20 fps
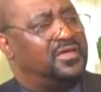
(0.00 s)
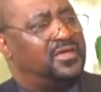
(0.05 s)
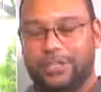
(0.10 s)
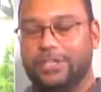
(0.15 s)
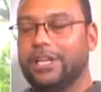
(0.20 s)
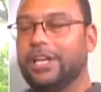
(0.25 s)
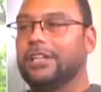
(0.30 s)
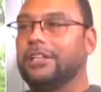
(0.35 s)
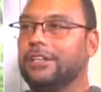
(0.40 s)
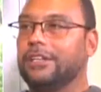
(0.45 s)
each
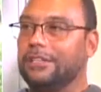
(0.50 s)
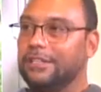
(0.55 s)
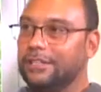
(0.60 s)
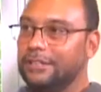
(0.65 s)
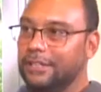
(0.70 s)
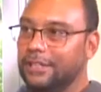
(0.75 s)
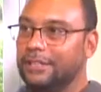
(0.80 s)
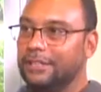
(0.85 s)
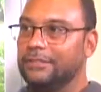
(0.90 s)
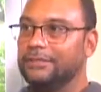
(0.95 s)
other. You know, and
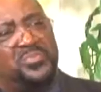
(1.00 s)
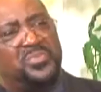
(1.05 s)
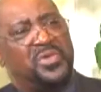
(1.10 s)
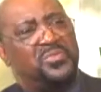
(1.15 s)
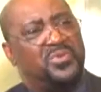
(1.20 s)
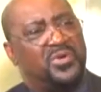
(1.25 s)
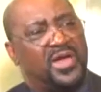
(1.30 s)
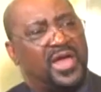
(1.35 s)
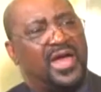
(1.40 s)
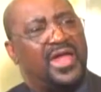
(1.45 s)

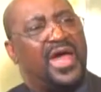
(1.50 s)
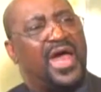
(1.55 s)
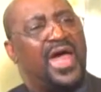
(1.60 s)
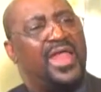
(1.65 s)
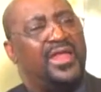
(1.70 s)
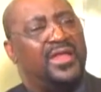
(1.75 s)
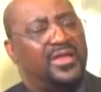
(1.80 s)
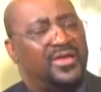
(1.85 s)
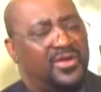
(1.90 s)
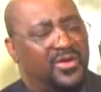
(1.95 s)
people got
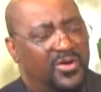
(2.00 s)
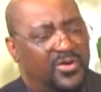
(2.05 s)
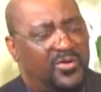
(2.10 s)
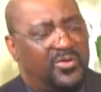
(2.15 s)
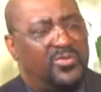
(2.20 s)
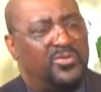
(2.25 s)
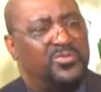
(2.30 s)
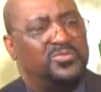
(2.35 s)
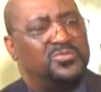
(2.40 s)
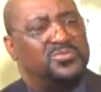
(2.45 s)
out of their
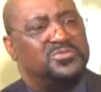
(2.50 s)
homes